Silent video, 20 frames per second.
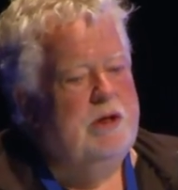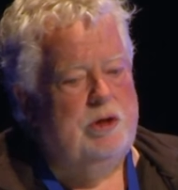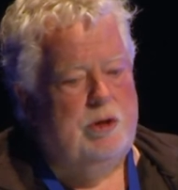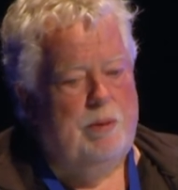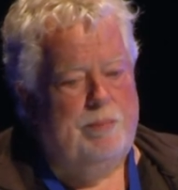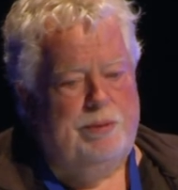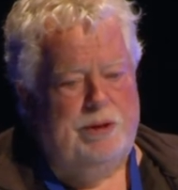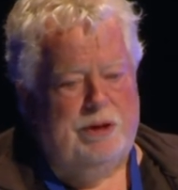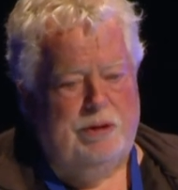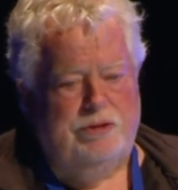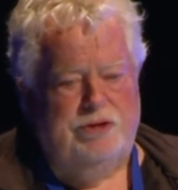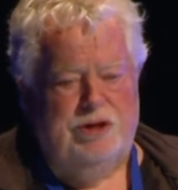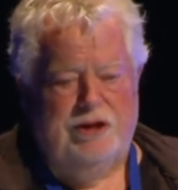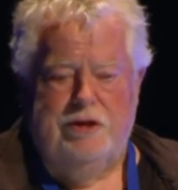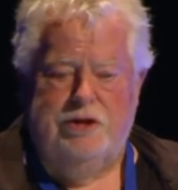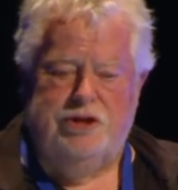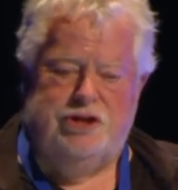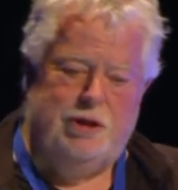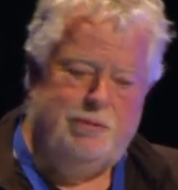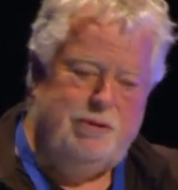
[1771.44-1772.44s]

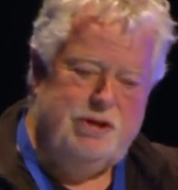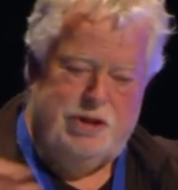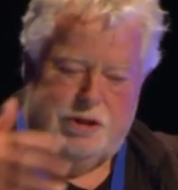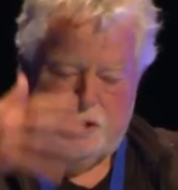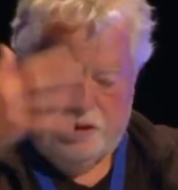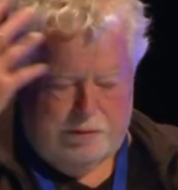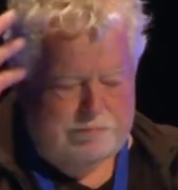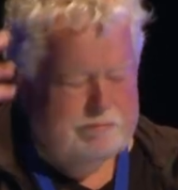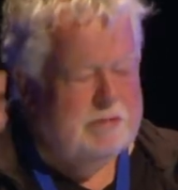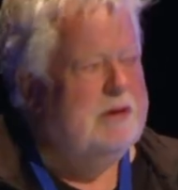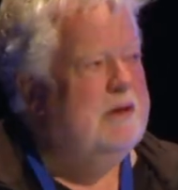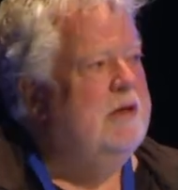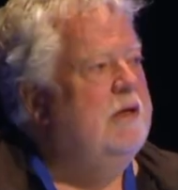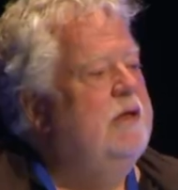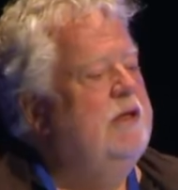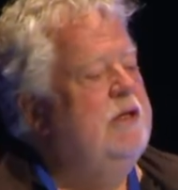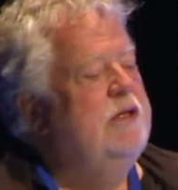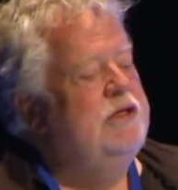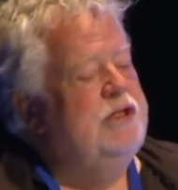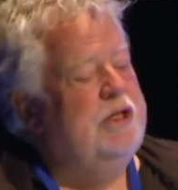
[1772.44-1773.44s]
computing, and she was
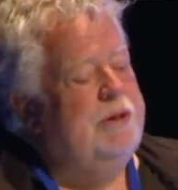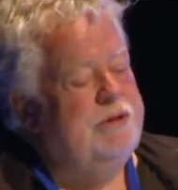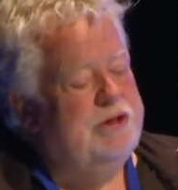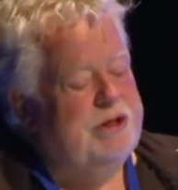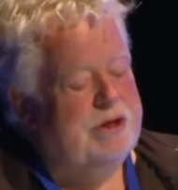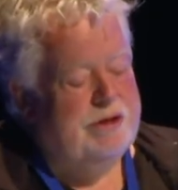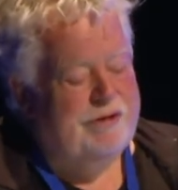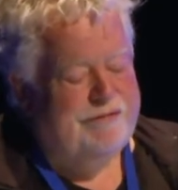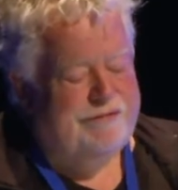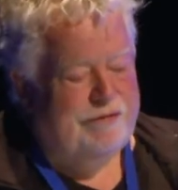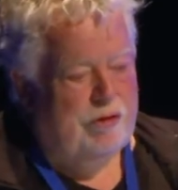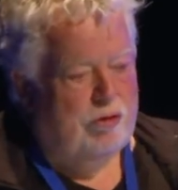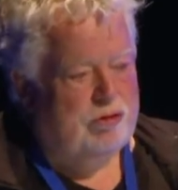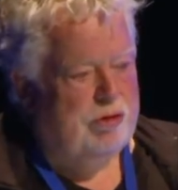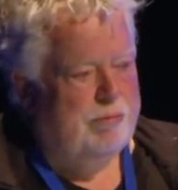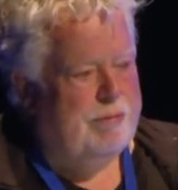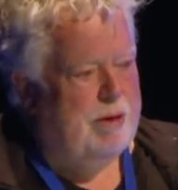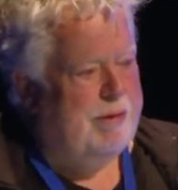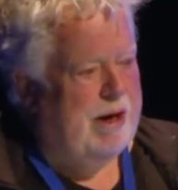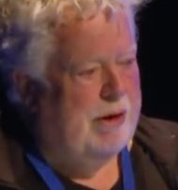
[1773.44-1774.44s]
in a
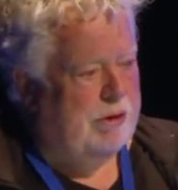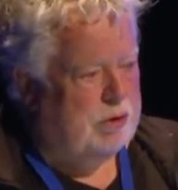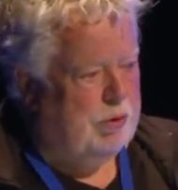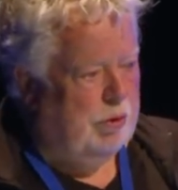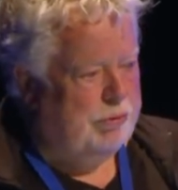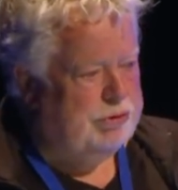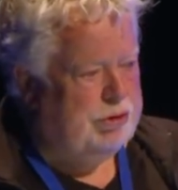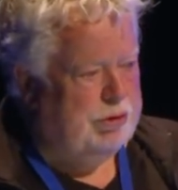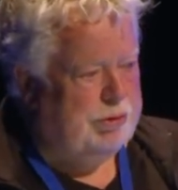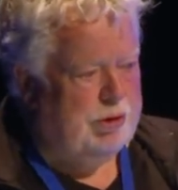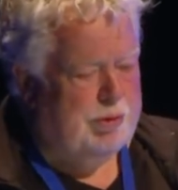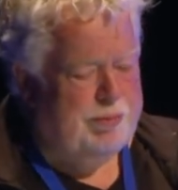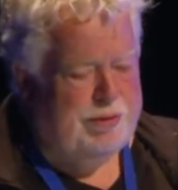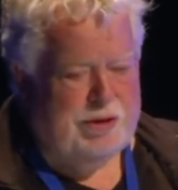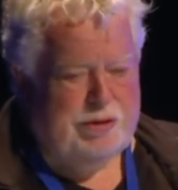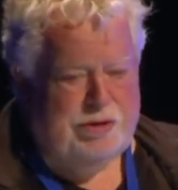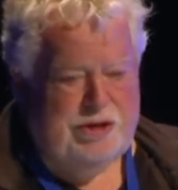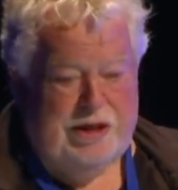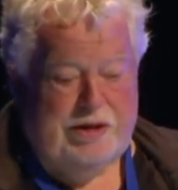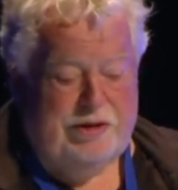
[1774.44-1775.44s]
forum about quantum
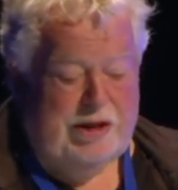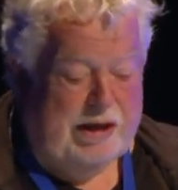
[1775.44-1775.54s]
computing,